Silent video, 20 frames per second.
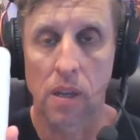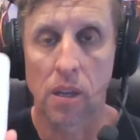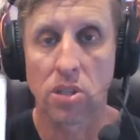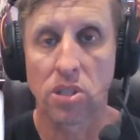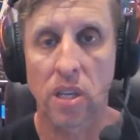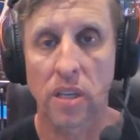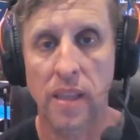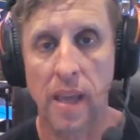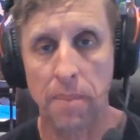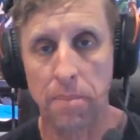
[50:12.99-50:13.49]

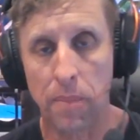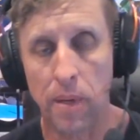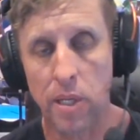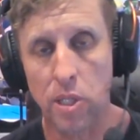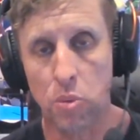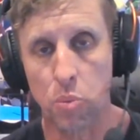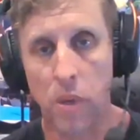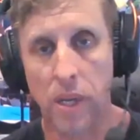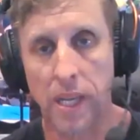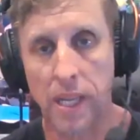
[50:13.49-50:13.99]
So that
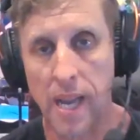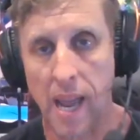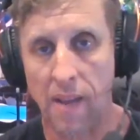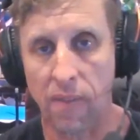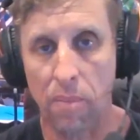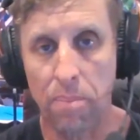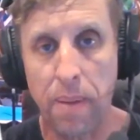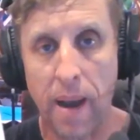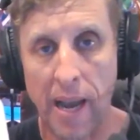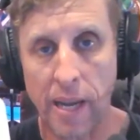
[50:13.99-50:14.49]
means we can
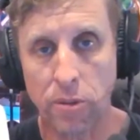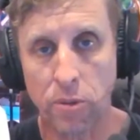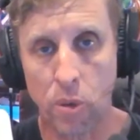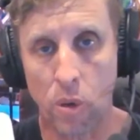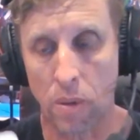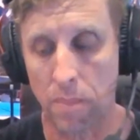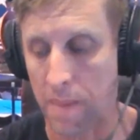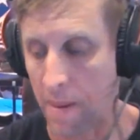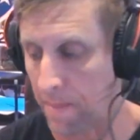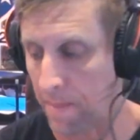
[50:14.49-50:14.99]
have a
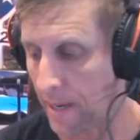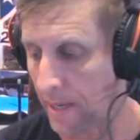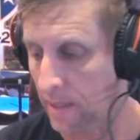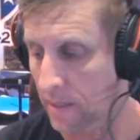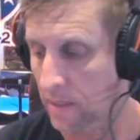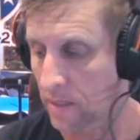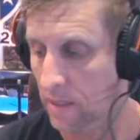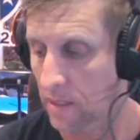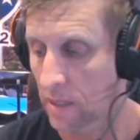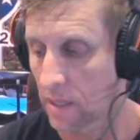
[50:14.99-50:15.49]
Patreon member
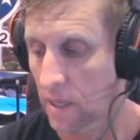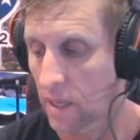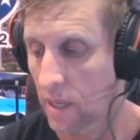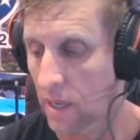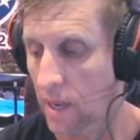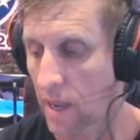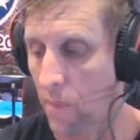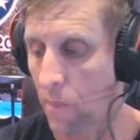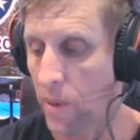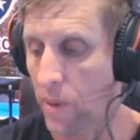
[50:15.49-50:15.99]

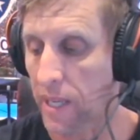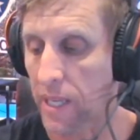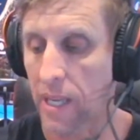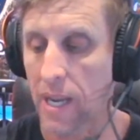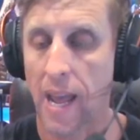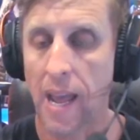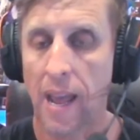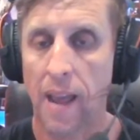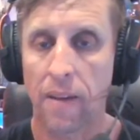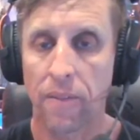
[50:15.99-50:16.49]
and we can
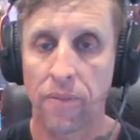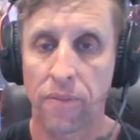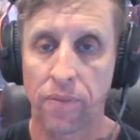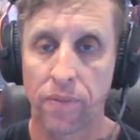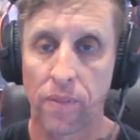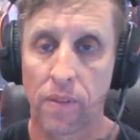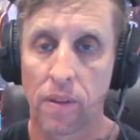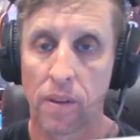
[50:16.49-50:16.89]
have